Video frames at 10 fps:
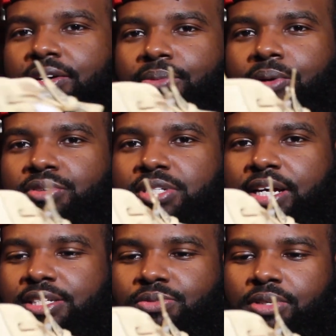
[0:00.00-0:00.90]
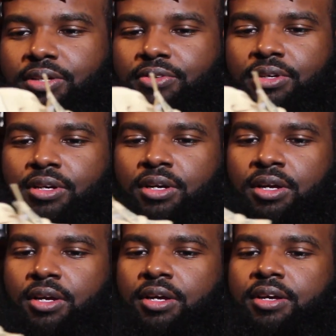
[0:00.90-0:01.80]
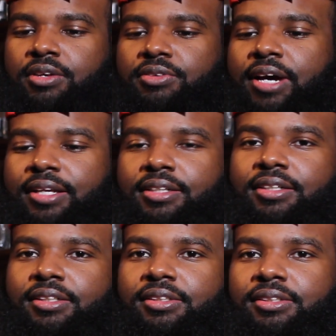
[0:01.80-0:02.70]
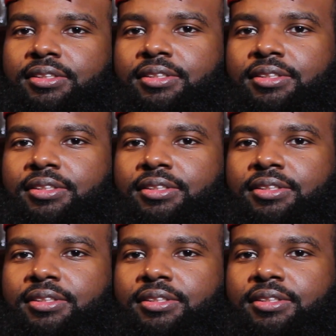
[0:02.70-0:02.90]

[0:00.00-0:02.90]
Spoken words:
on both sides or whatever. You got the